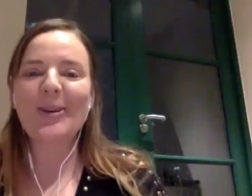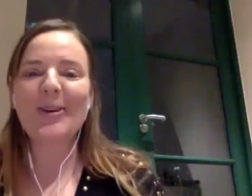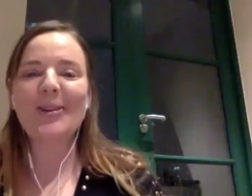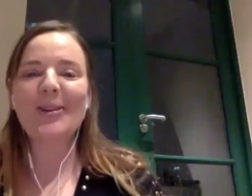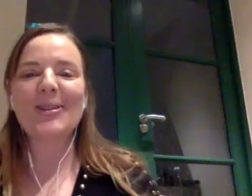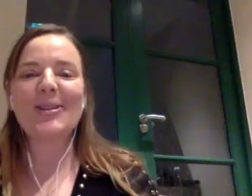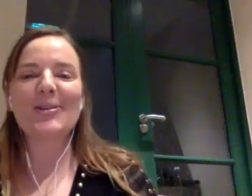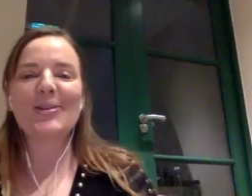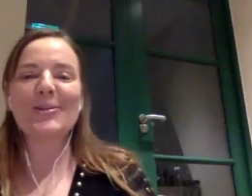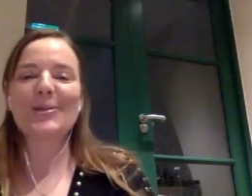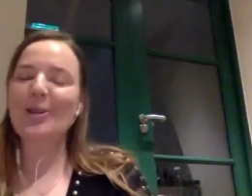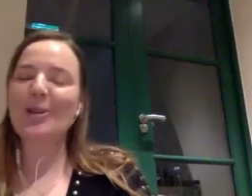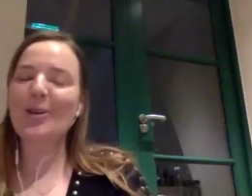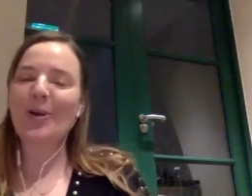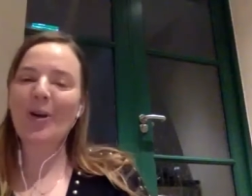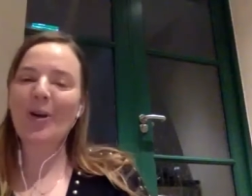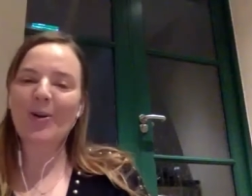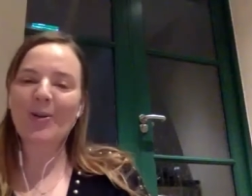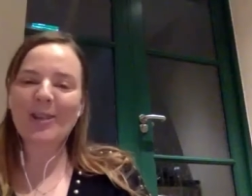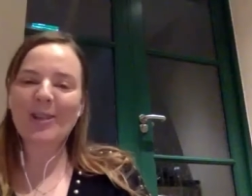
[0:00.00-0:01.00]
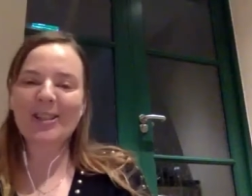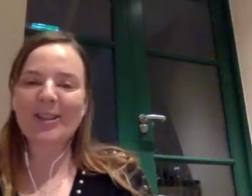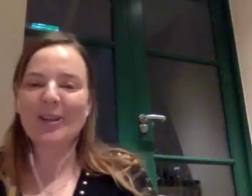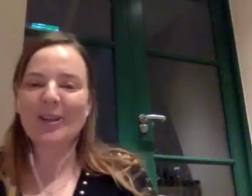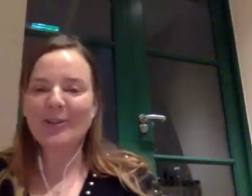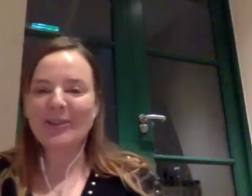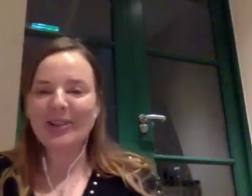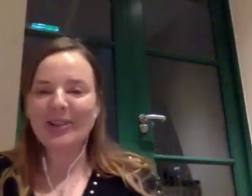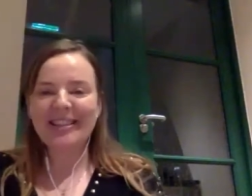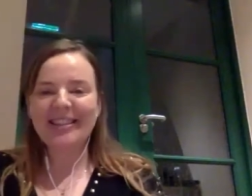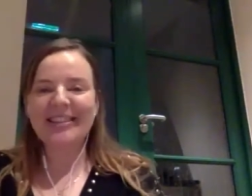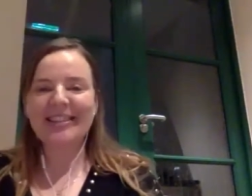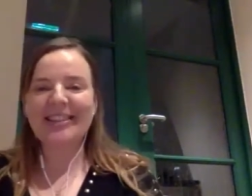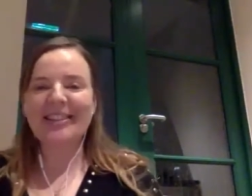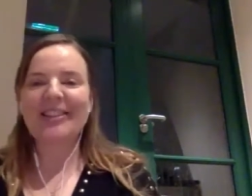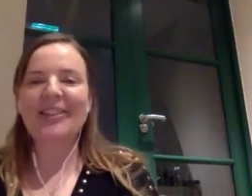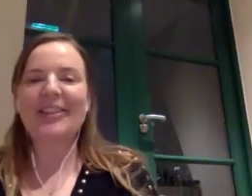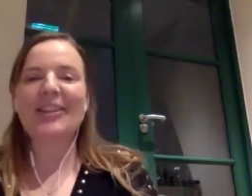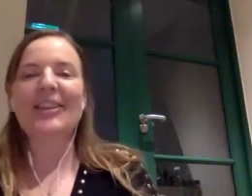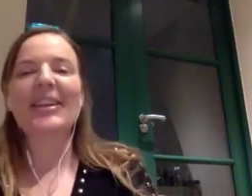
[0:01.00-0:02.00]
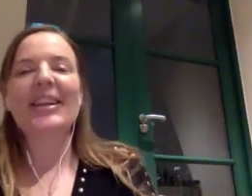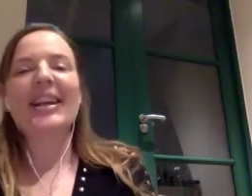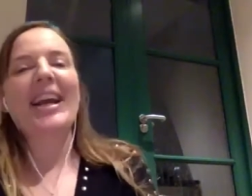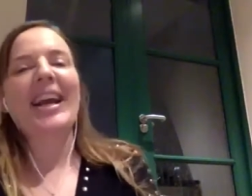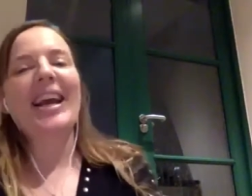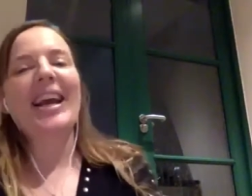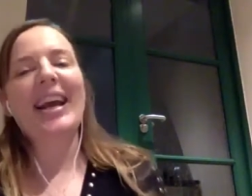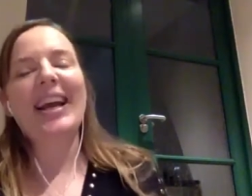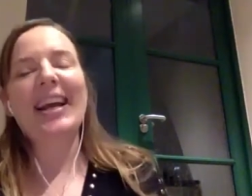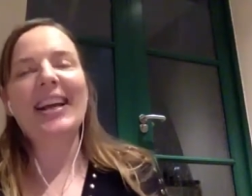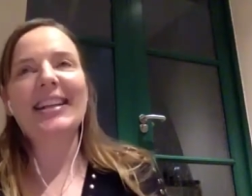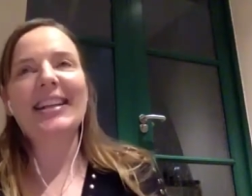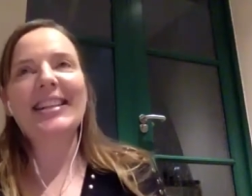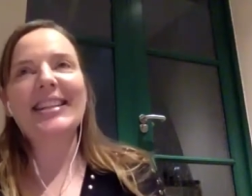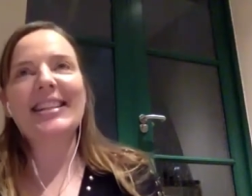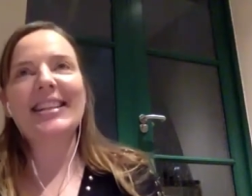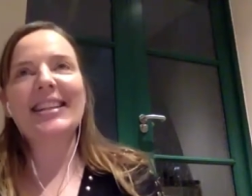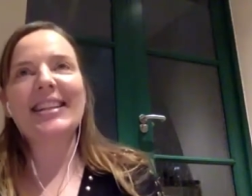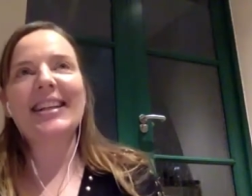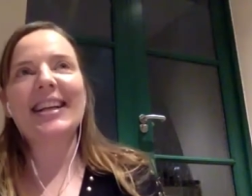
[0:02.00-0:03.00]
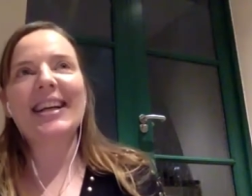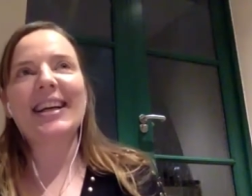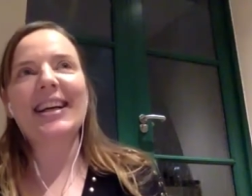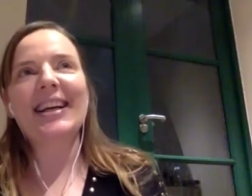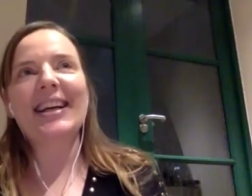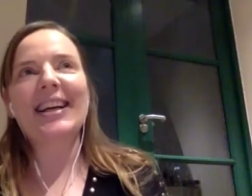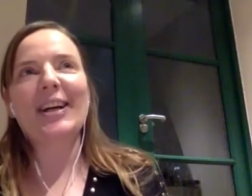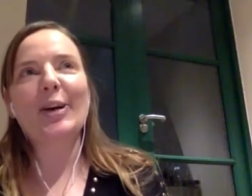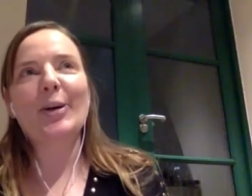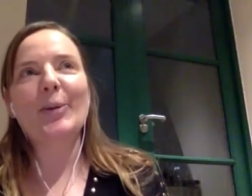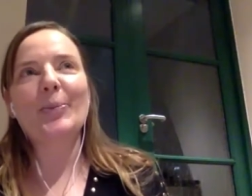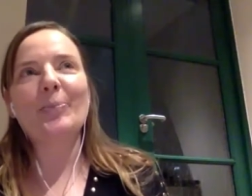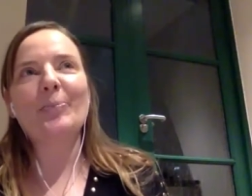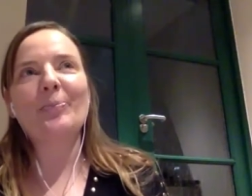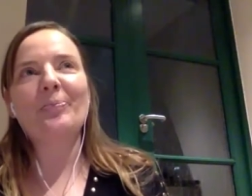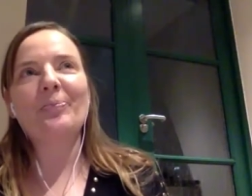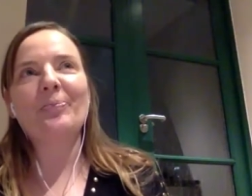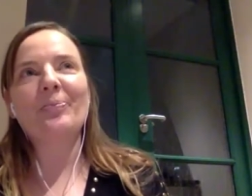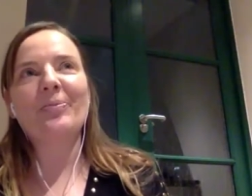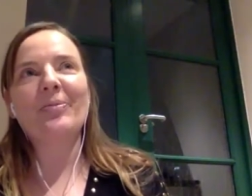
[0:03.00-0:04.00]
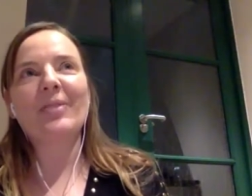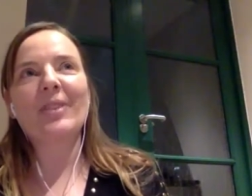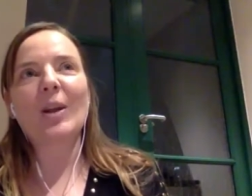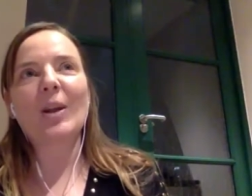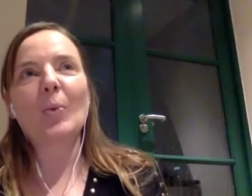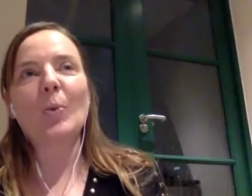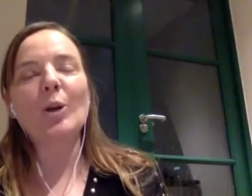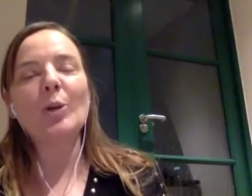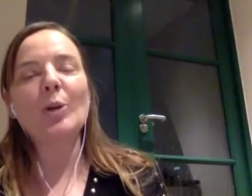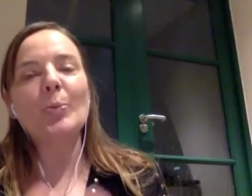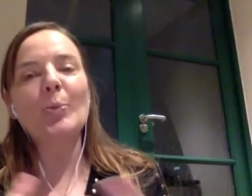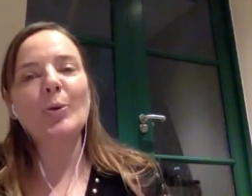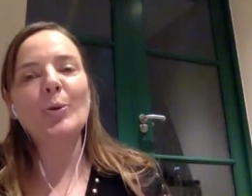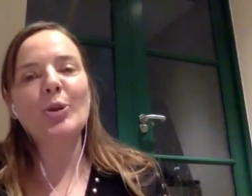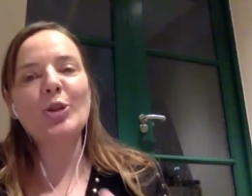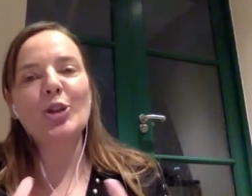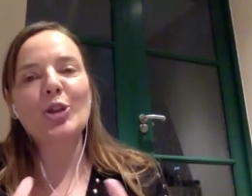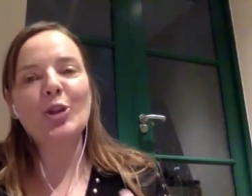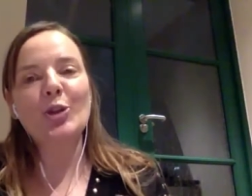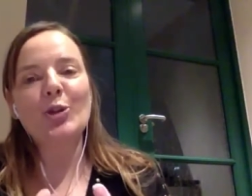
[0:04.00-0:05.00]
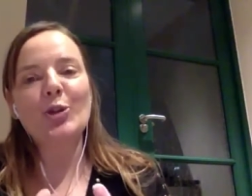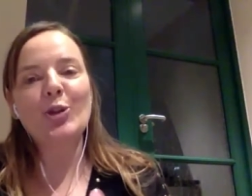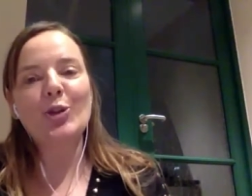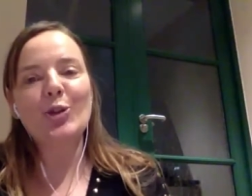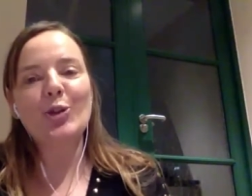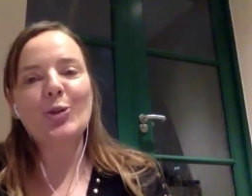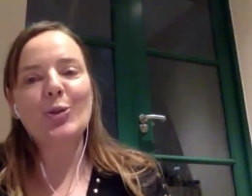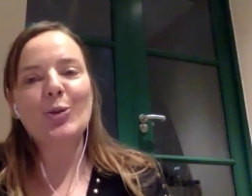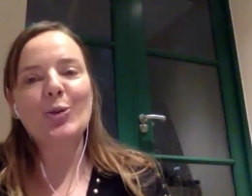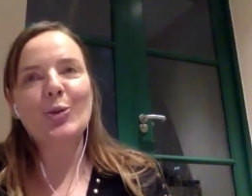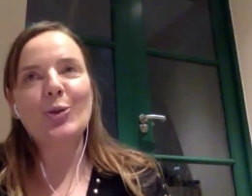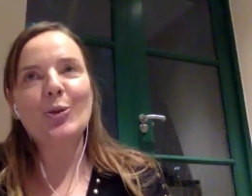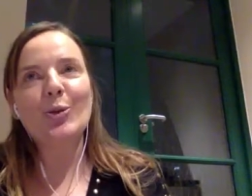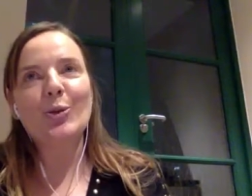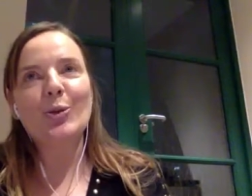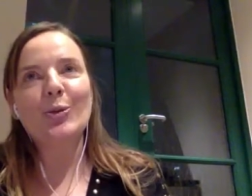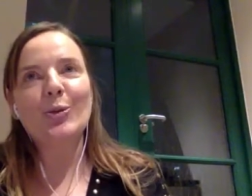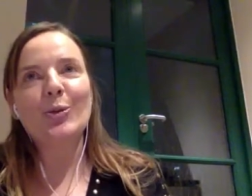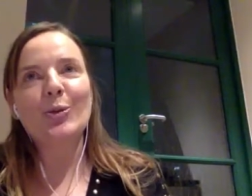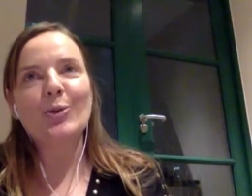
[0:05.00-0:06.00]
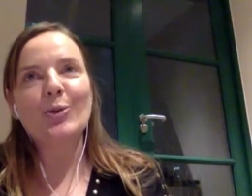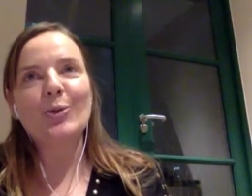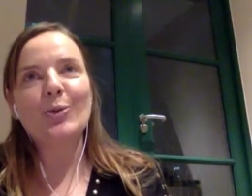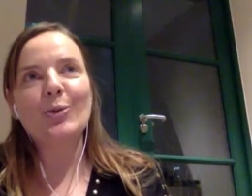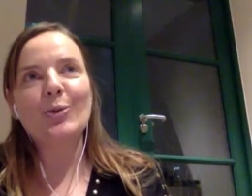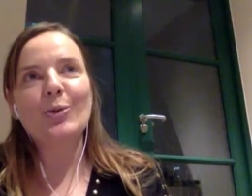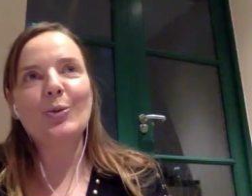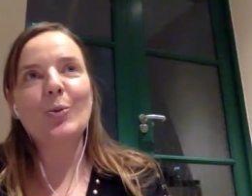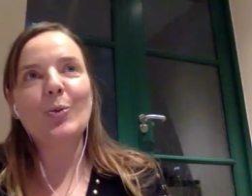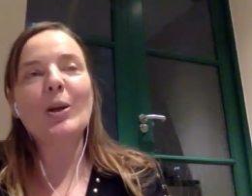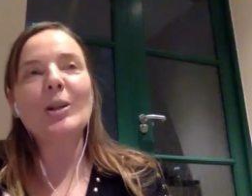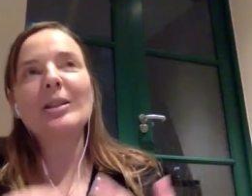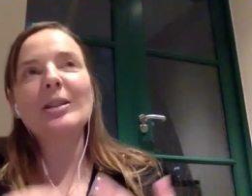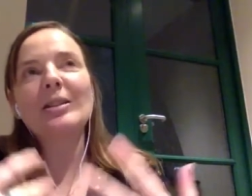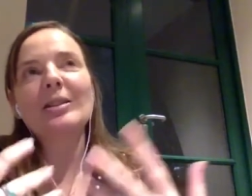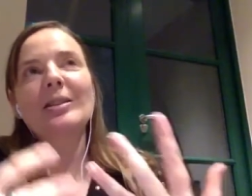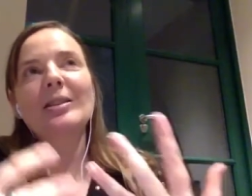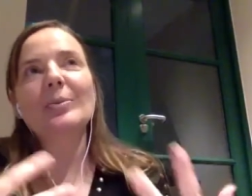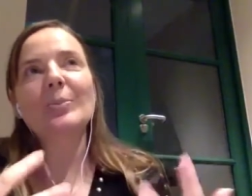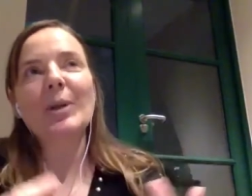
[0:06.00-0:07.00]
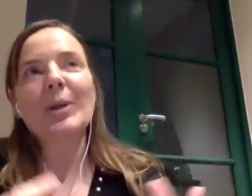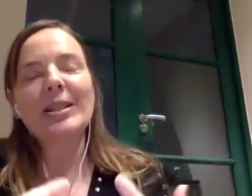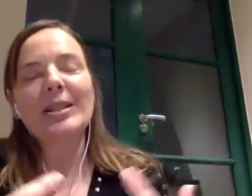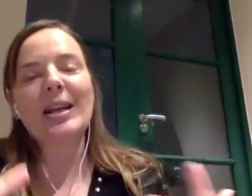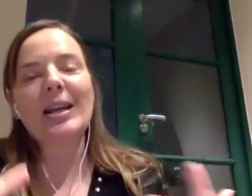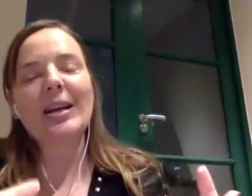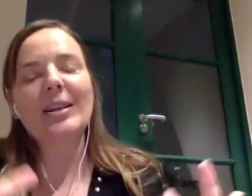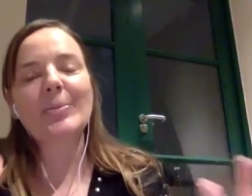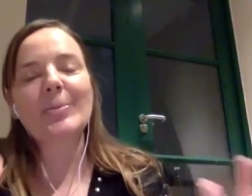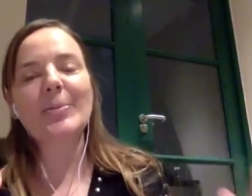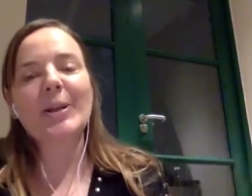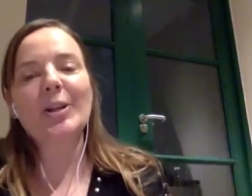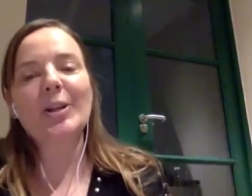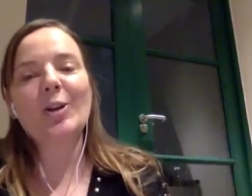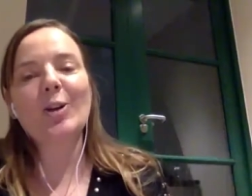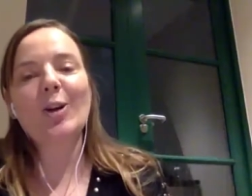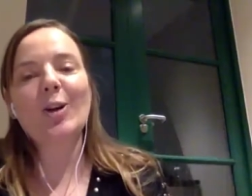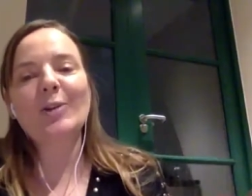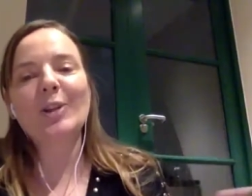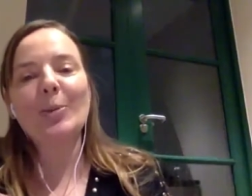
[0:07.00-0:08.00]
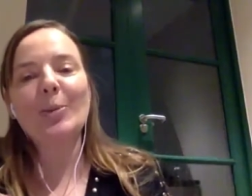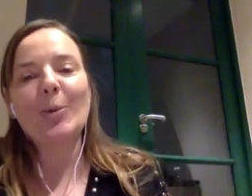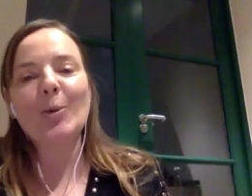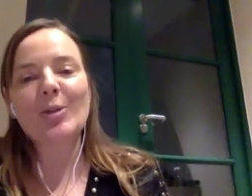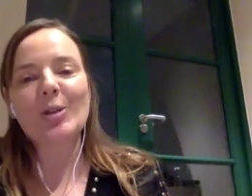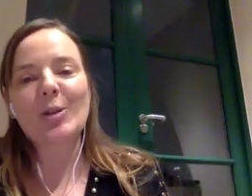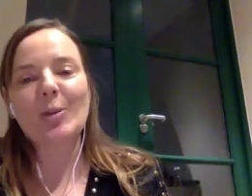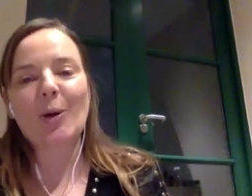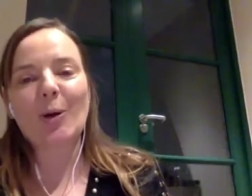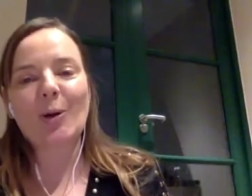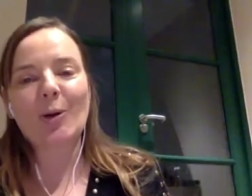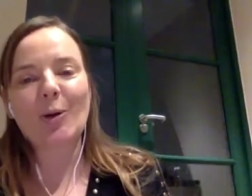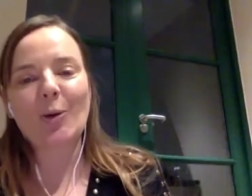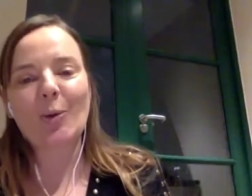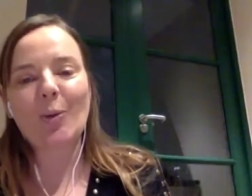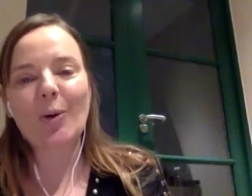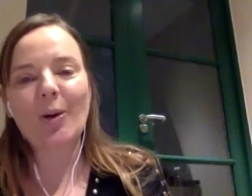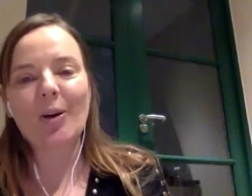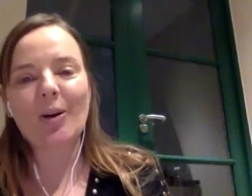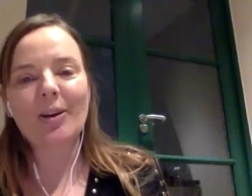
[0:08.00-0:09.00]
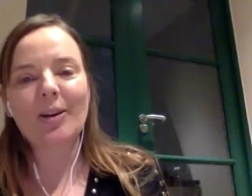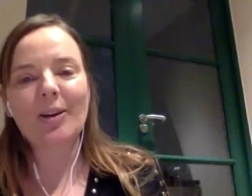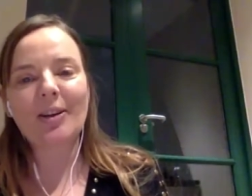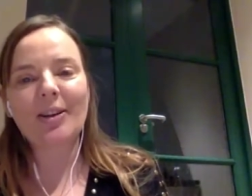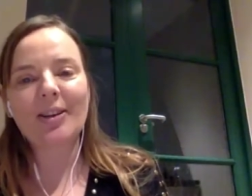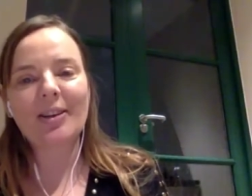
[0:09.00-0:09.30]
So you always love this kind. And it's like, what pushed you to, what's the aspect you love the most about your work?